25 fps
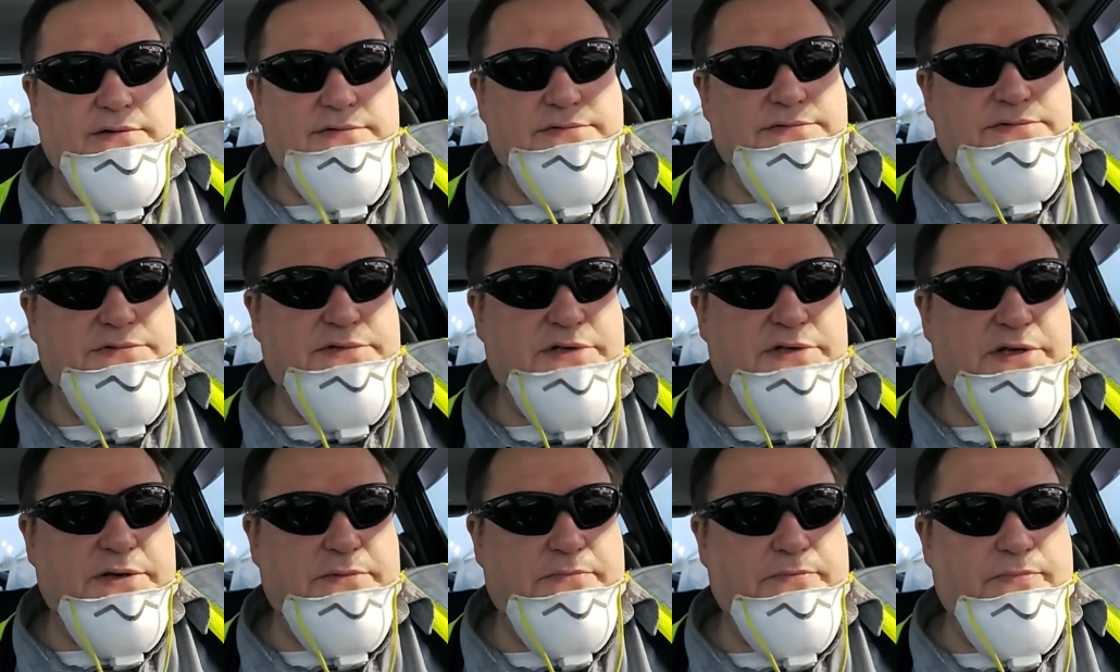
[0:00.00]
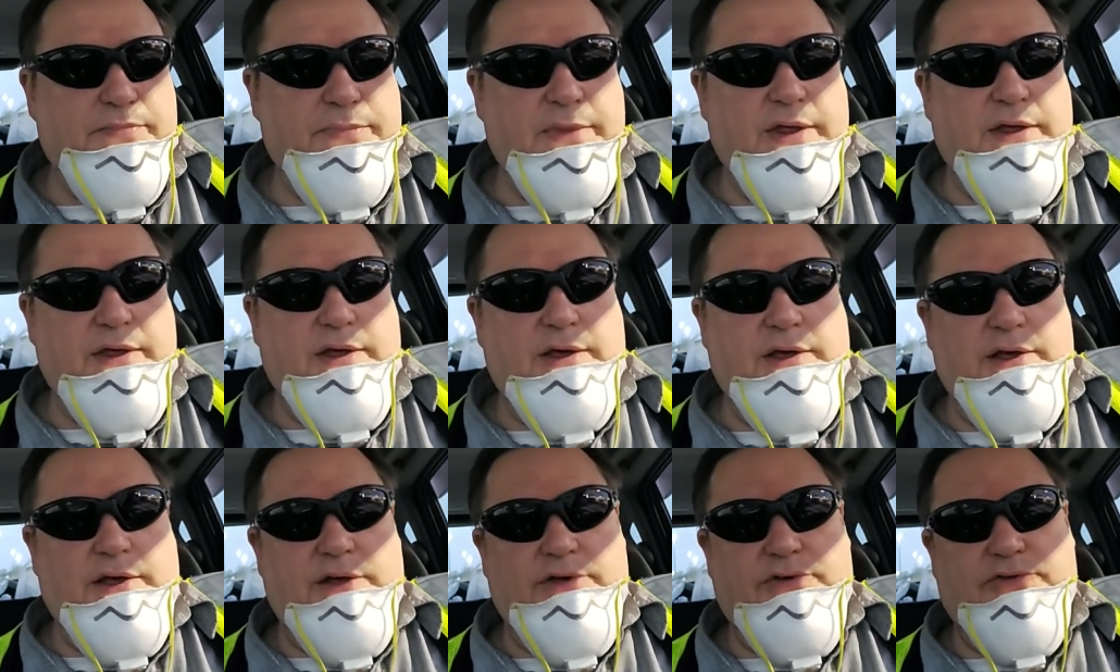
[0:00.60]
See?
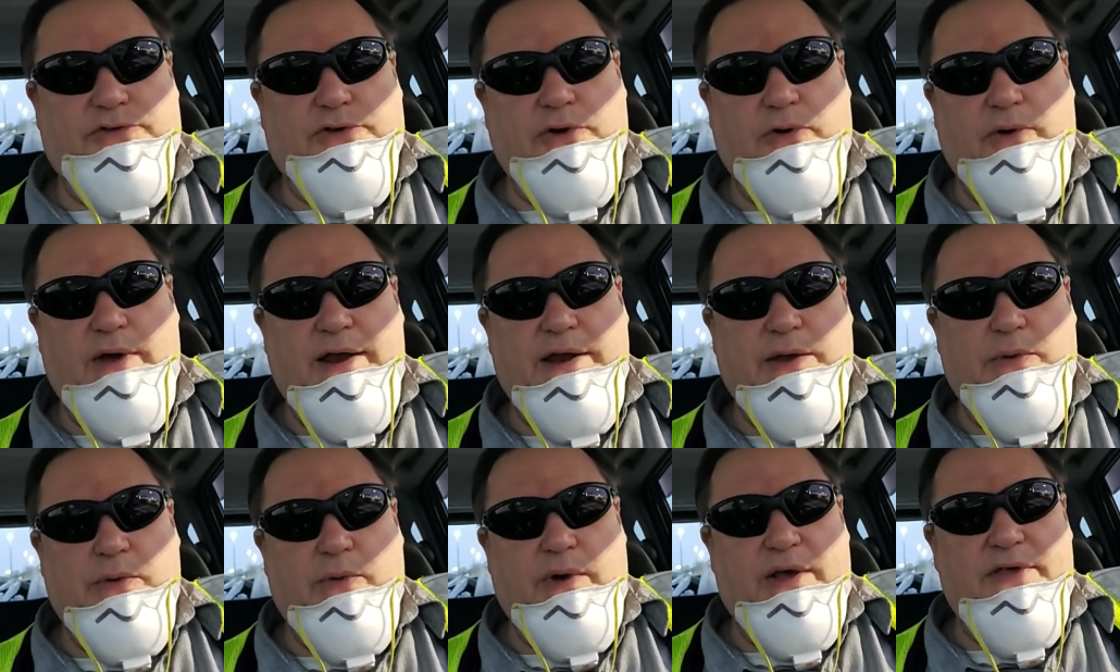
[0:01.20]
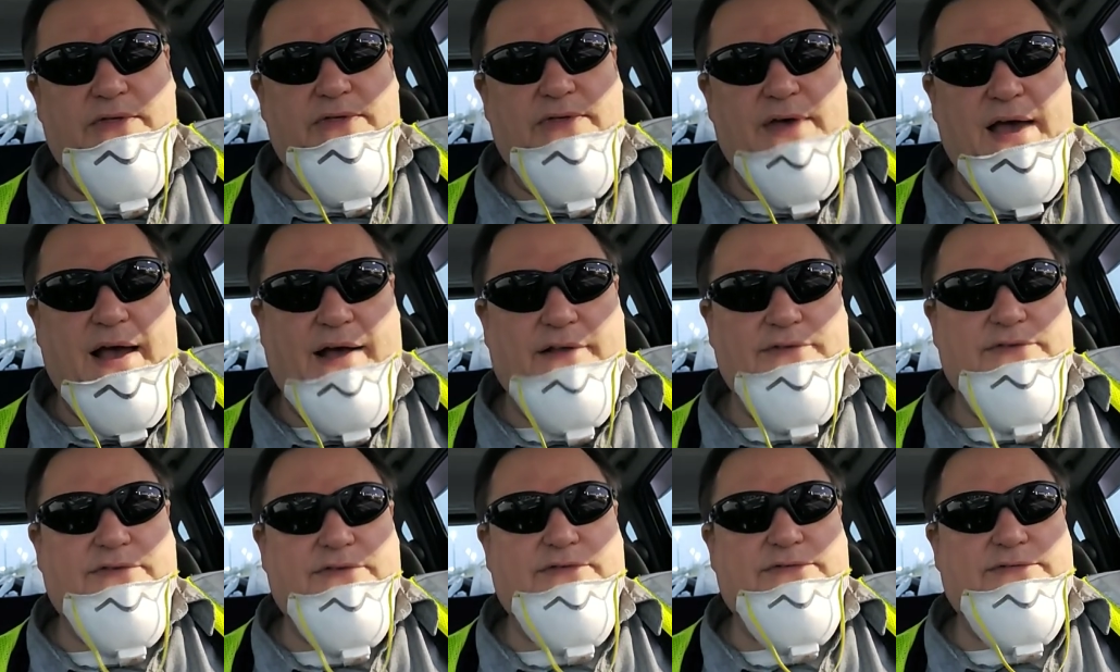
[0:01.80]
So anyway,
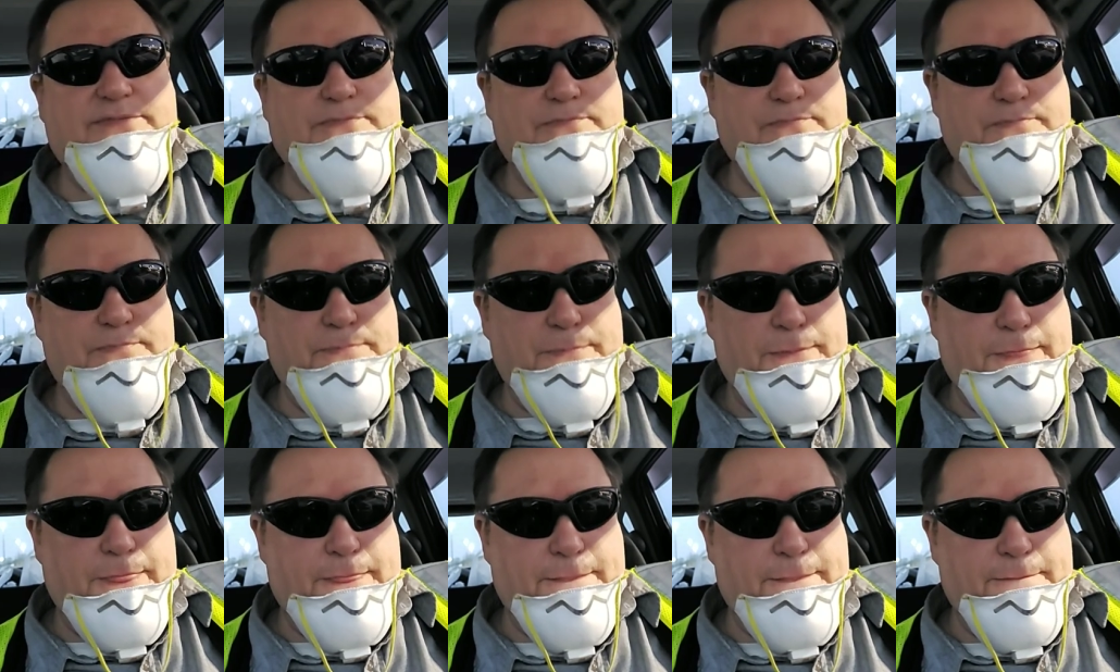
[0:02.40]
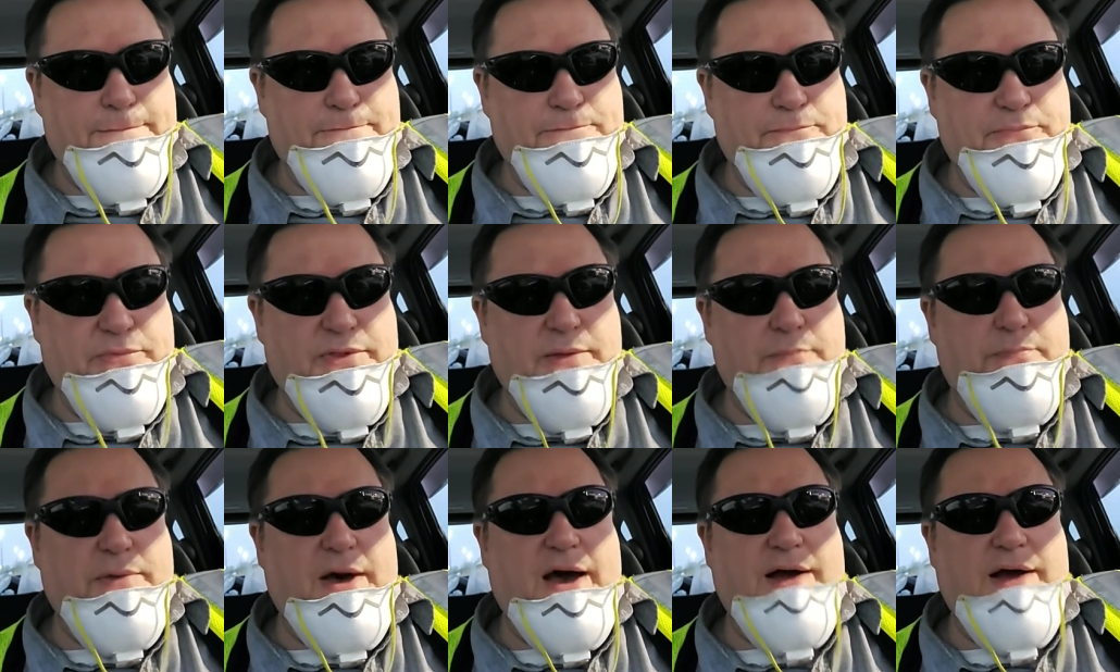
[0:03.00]
that's the
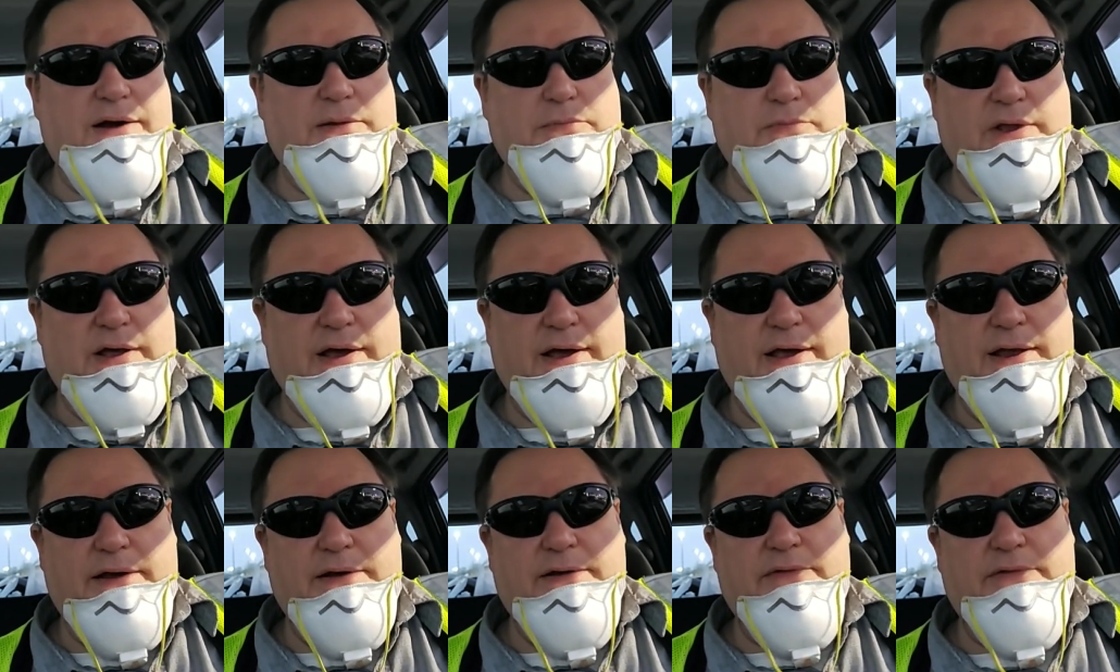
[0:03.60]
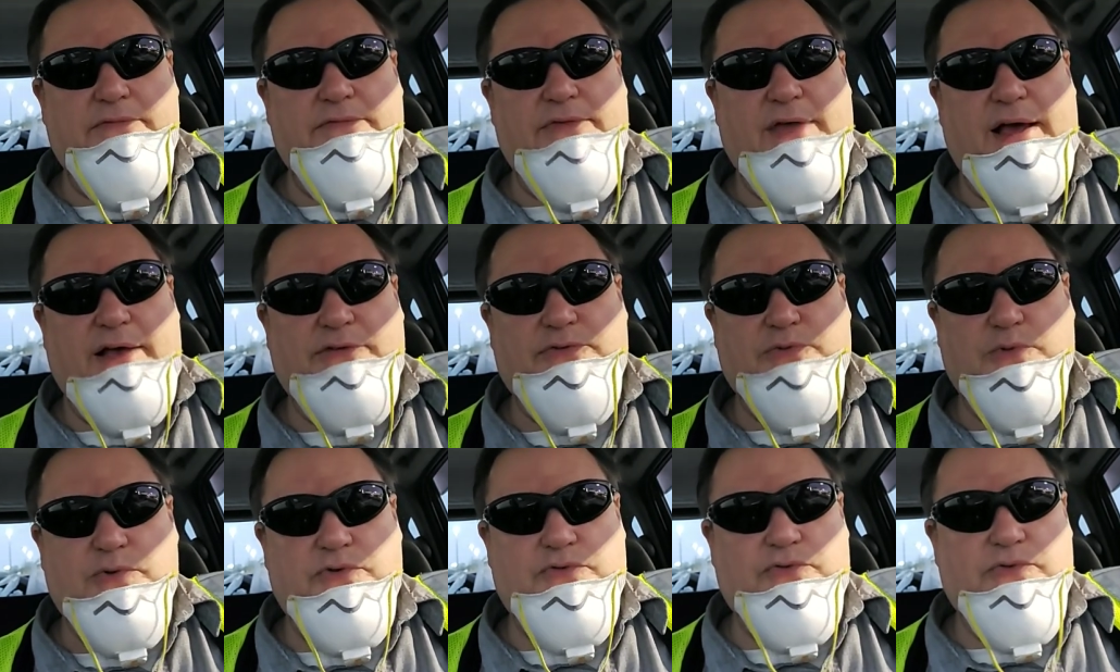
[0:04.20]
bottom line. That's
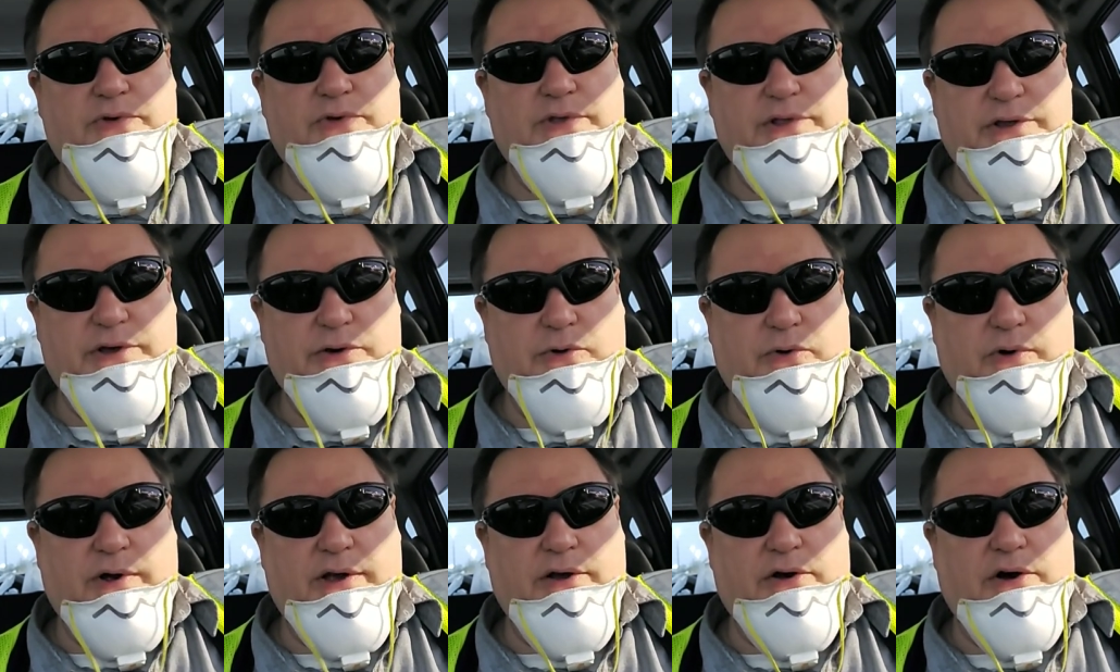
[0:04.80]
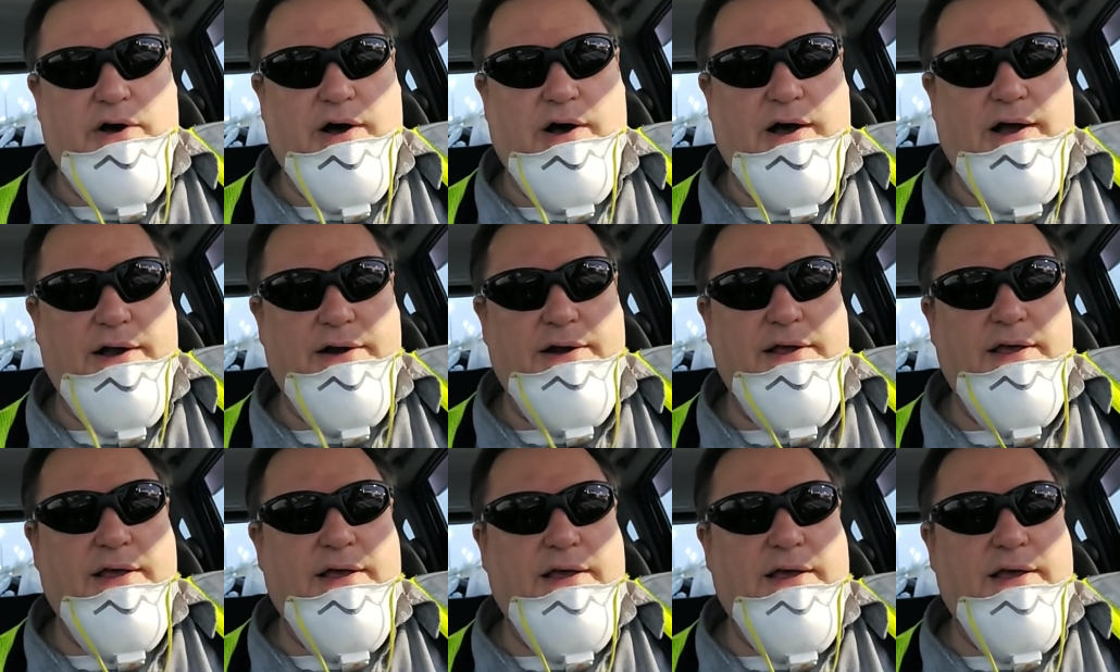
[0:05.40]
what's really going on.